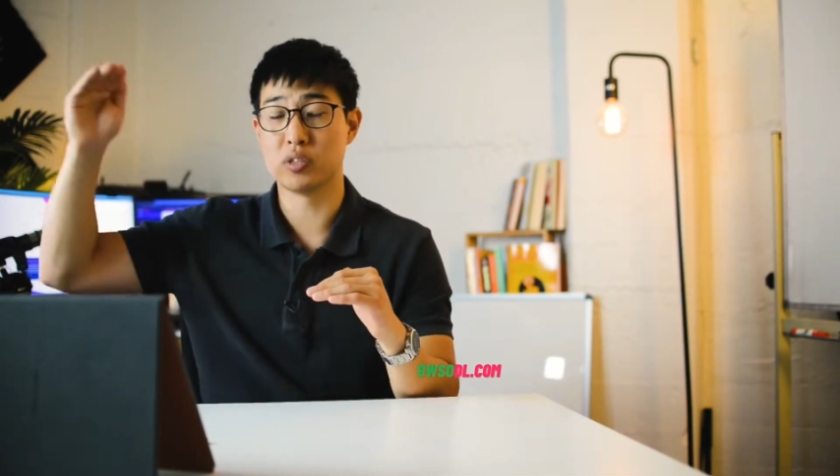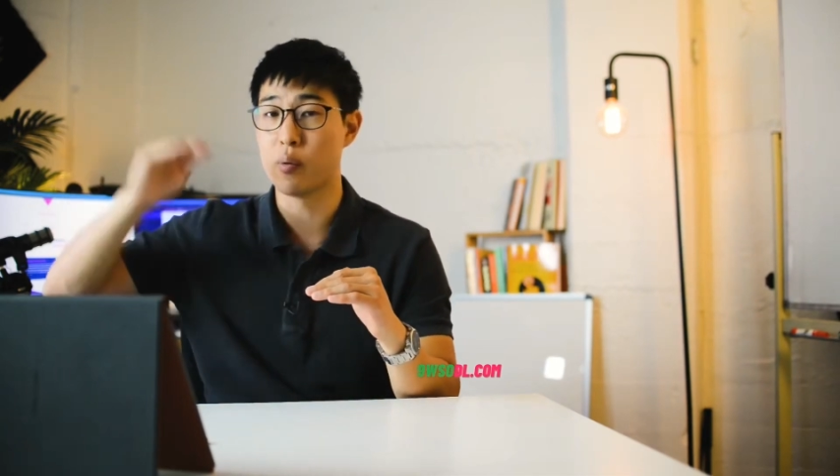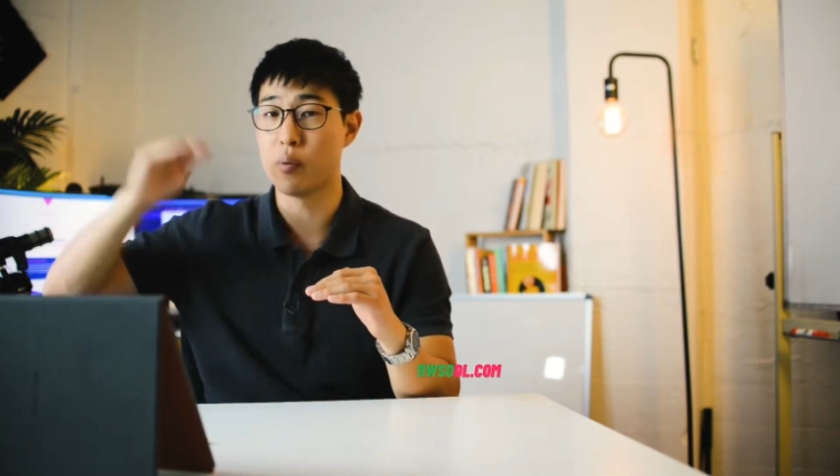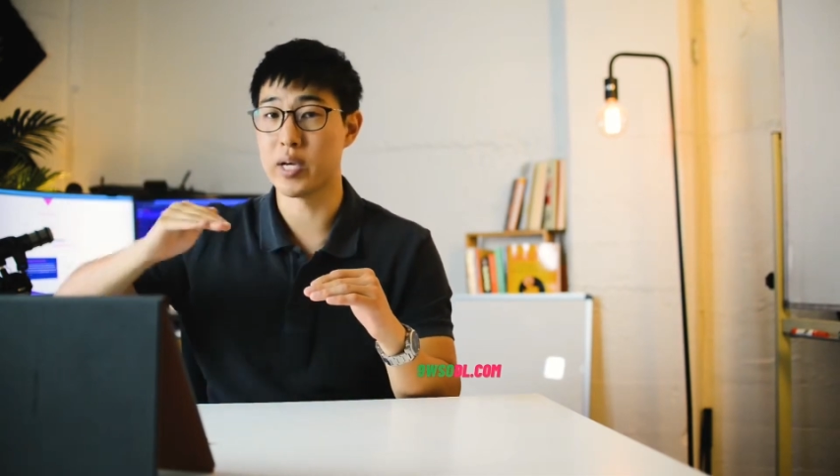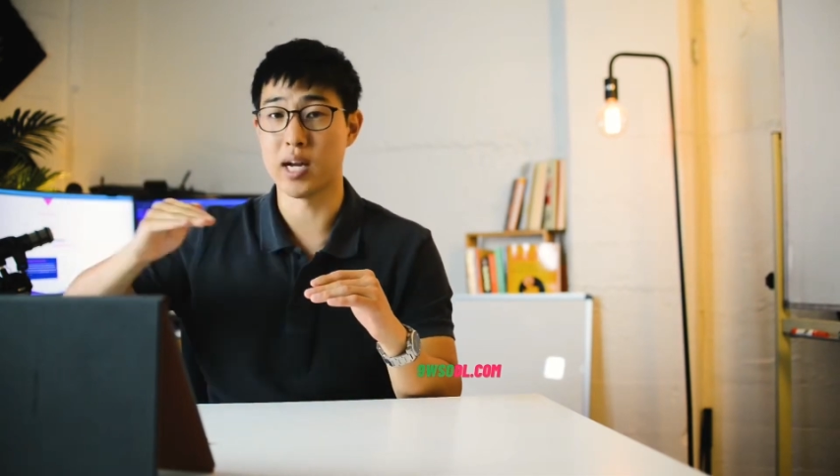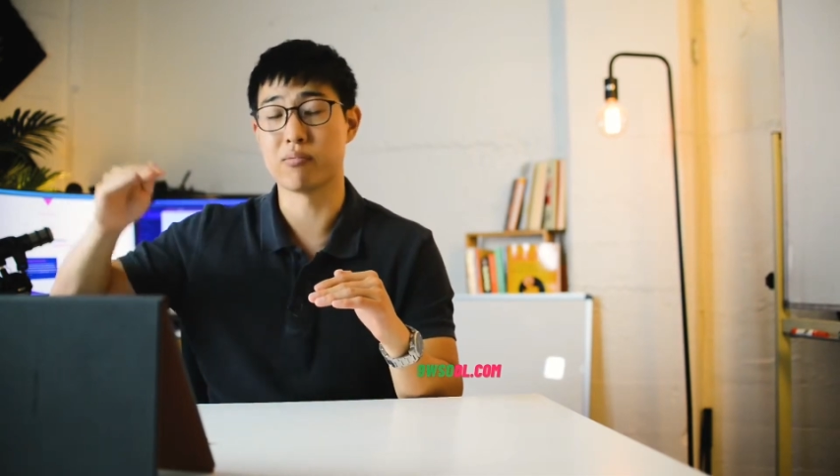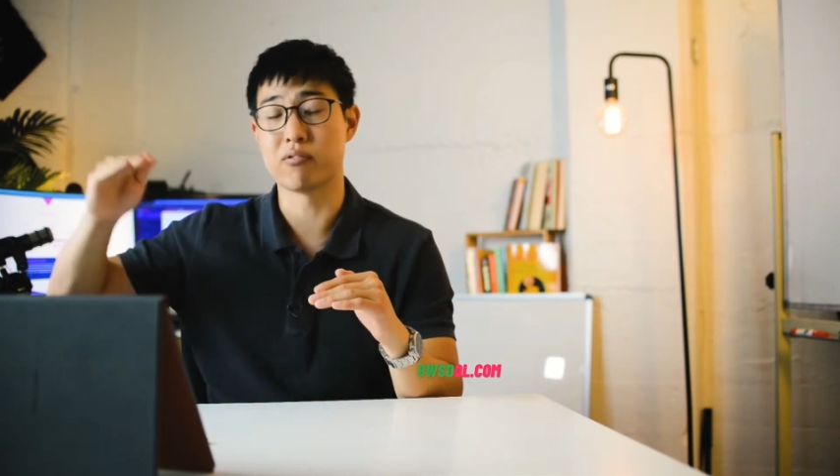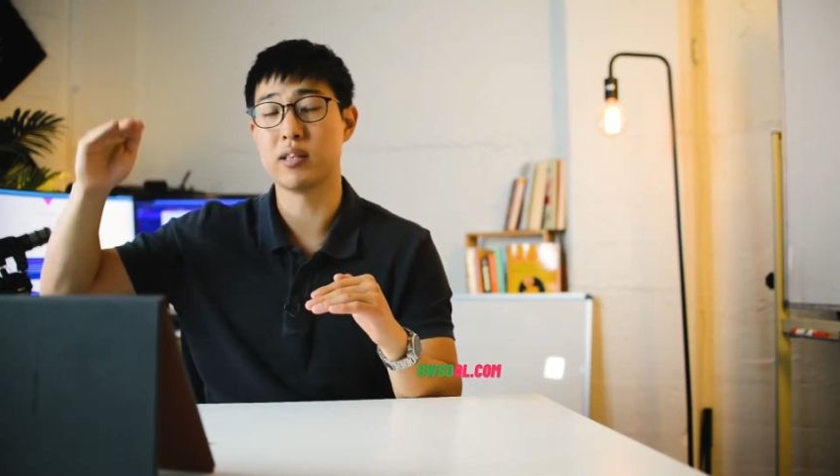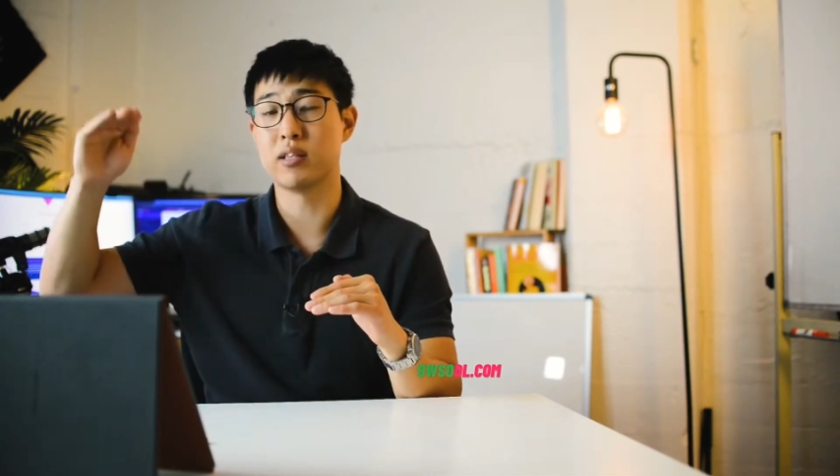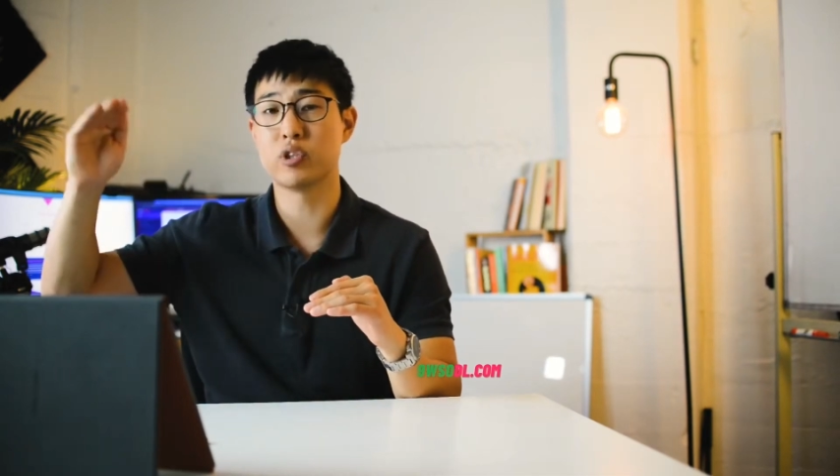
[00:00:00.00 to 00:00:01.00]
that we can
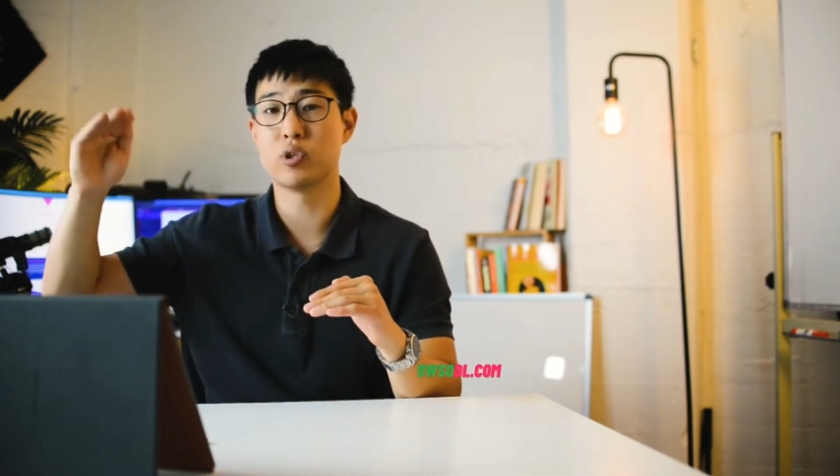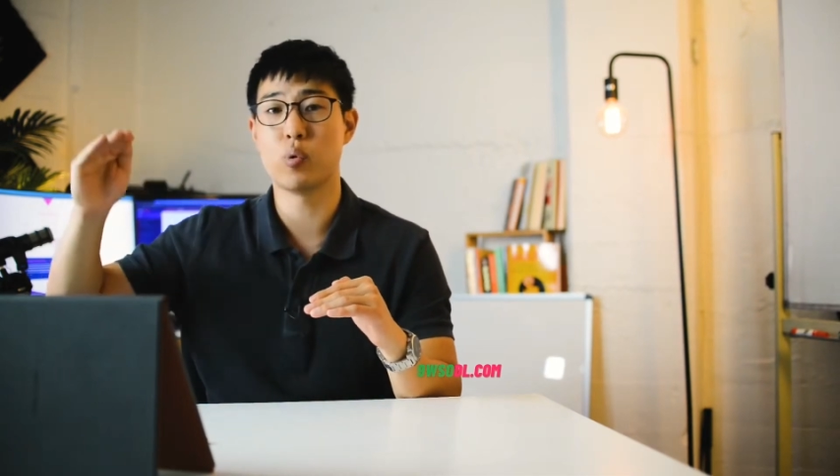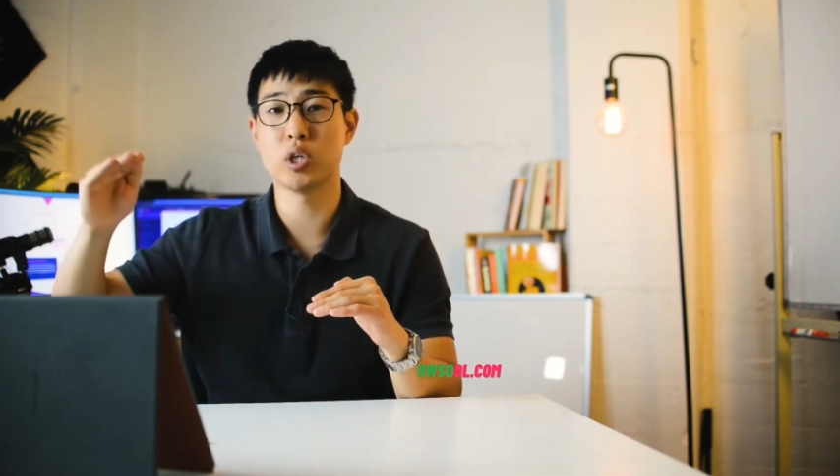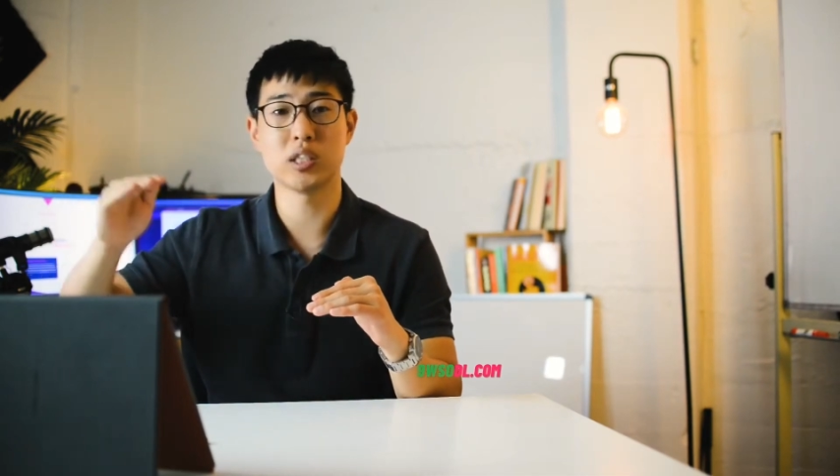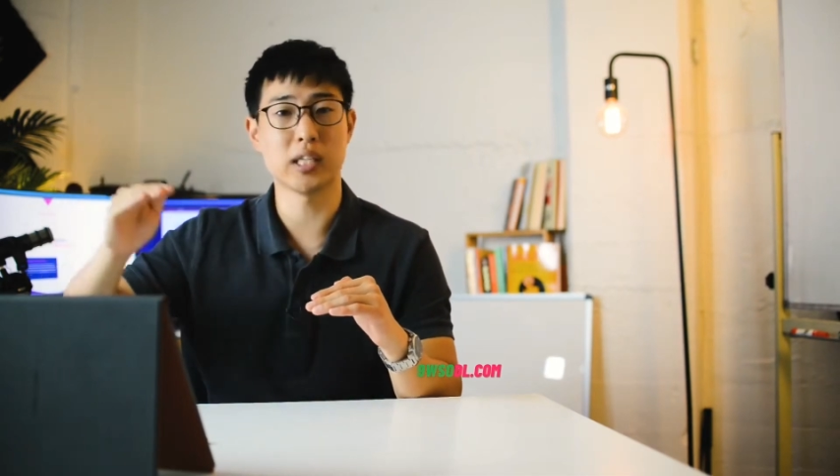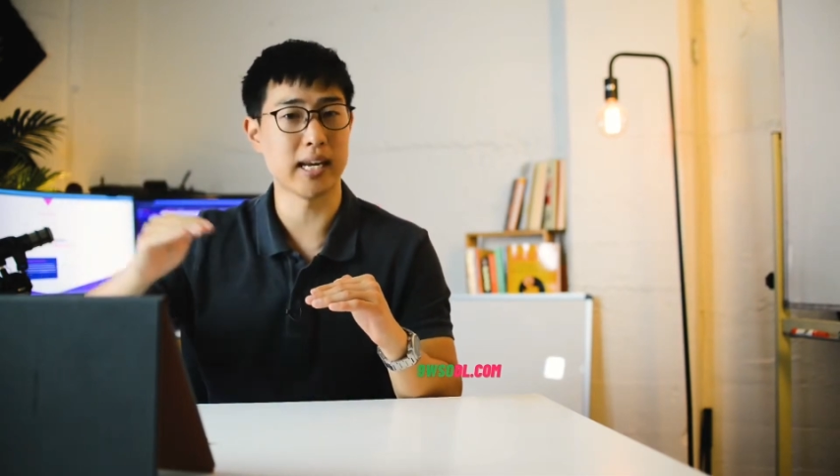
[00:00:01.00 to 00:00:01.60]
upgrade this towards,